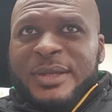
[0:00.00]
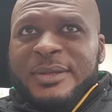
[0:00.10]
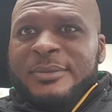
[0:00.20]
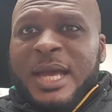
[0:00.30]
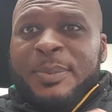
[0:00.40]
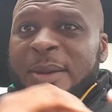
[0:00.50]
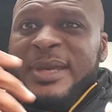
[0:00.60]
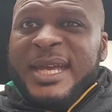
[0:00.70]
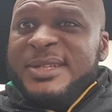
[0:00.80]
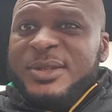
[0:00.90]

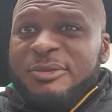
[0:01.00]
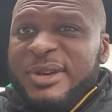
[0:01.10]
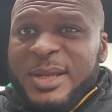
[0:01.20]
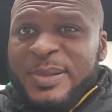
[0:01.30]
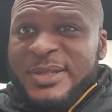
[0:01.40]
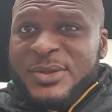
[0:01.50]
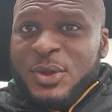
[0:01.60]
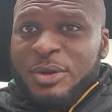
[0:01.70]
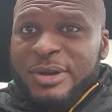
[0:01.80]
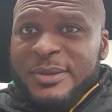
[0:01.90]
Aubameyang's not really been
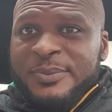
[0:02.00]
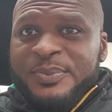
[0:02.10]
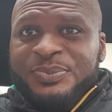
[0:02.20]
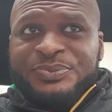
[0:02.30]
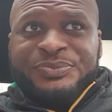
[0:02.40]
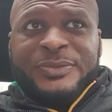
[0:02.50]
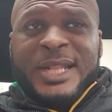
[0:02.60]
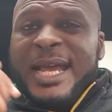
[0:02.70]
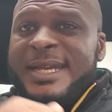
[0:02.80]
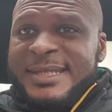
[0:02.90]
scoring.
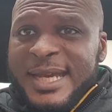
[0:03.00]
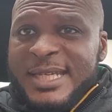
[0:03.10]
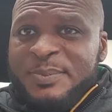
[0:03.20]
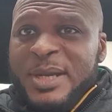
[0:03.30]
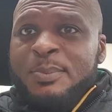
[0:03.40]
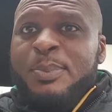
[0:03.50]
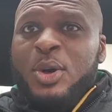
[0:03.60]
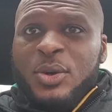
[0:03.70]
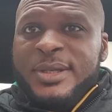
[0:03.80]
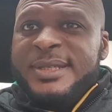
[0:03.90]
Lacazette has been
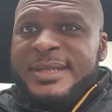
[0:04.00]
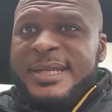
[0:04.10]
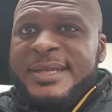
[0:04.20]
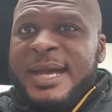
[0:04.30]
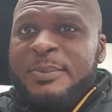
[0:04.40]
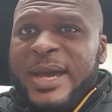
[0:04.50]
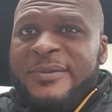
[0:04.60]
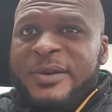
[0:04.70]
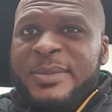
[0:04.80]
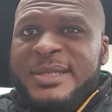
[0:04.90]
poor since he's come back
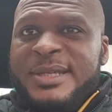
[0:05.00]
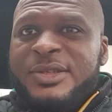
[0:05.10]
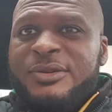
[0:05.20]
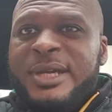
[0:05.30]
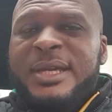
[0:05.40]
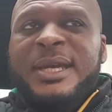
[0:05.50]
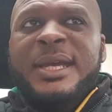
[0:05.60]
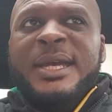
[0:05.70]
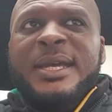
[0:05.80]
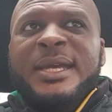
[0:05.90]
from his injury.
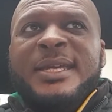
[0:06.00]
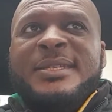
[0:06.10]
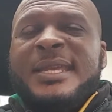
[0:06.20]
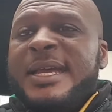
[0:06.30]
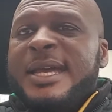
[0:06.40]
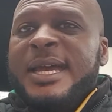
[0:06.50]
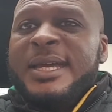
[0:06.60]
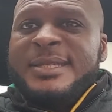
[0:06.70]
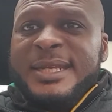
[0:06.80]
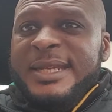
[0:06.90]
Saka
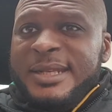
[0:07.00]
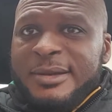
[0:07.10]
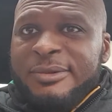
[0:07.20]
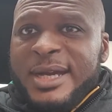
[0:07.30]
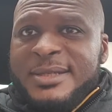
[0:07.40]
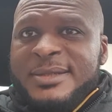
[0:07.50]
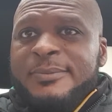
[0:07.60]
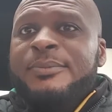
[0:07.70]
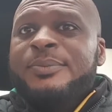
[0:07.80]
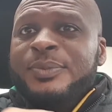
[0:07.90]
has needed a rest,
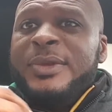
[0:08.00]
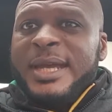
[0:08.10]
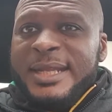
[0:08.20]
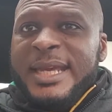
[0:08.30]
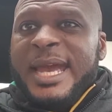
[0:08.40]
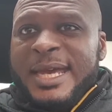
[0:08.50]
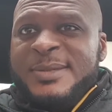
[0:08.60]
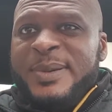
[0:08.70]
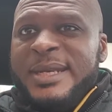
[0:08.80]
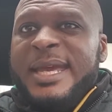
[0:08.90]
and he has
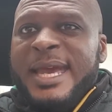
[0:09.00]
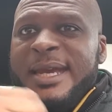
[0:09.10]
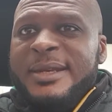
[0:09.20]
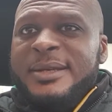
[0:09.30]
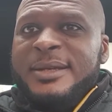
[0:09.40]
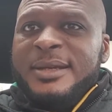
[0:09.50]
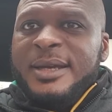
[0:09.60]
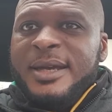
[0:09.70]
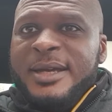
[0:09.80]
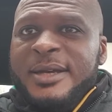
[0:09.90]
been getting
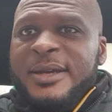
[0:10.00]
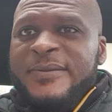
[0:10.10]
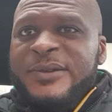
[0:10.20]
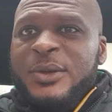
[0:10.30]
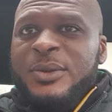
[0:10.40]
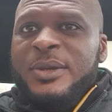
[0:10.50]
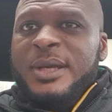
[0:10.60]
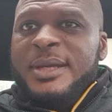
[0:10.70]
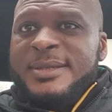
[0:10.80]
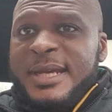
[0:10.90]
a few
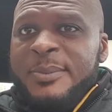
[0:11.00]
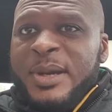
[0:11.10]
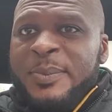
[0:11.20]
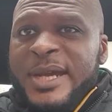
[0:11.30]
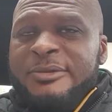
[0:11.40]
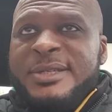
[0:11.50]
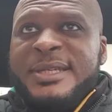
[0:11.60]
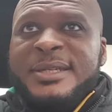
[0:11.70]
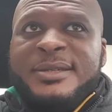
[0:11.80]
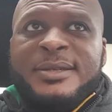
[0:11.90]
sub
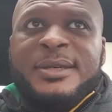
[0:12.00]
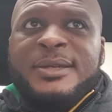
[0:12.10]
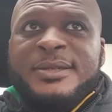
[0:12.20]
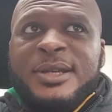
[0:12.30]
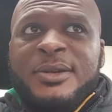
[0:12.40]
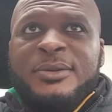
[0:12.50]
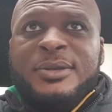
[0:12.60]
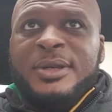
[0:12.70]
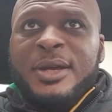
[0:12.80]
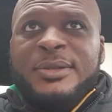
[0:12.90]
appearances. So
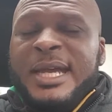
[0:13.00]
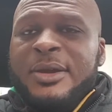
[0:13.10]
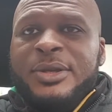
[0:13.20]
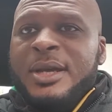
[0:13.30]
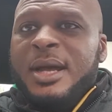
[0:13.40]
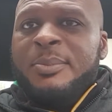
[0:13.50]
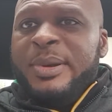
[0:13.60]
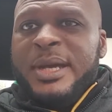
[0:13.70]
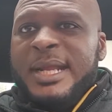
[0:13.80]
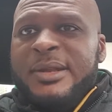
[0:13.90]
no doubt you can't
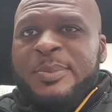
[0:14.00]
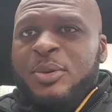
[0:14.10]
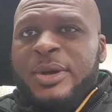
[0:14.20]
burn out the poor